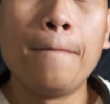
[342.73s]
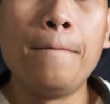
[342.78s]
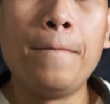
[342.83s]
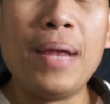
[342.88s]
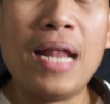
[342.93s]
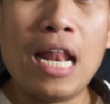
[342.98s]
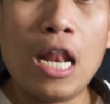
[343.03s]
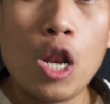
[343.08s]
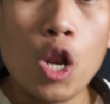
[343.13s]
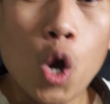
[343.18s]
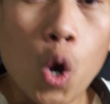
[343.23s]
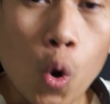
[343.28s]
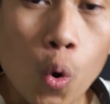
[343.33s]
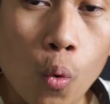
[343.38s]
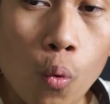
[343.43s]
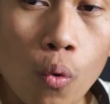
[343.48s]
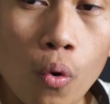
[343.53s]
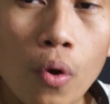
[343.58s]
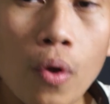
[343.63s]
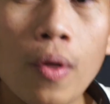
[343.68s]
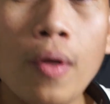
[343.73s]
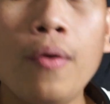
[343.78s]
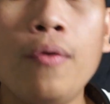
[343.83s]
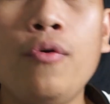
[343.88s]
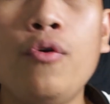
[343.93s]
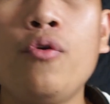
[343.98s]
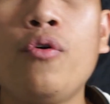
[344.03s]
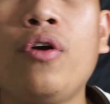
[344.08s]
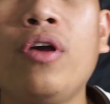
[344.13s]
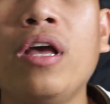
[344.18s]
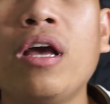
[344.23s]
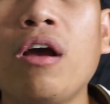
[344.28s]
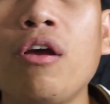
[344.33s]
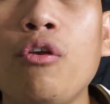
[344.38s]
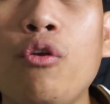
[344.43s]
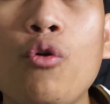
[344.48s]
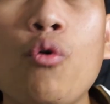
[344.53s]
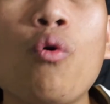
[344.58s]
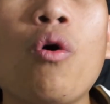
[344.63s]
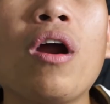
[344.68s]
below. You
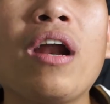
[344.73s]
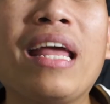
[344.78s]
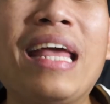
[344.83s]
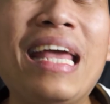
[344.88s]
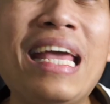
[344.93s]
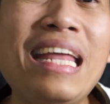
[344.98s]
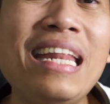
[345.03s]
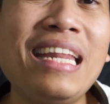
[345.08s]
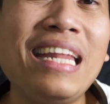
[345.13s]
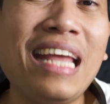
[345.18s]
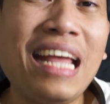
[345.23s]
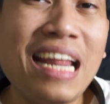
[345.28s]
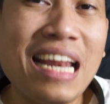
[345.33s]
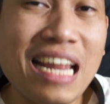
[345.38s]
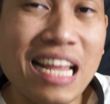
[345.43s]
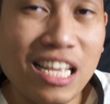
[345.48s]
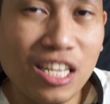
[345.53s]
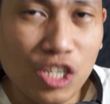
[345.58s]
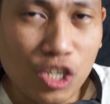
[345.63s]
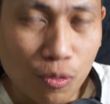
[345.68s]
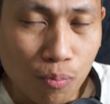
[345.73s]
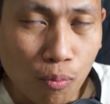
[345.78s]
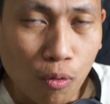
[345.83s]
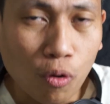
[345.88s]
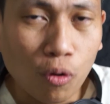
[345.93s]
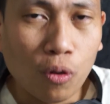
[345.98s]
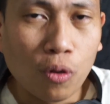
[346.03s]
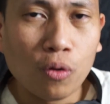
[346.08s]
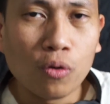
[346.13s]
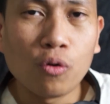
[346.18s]
you are ineligible,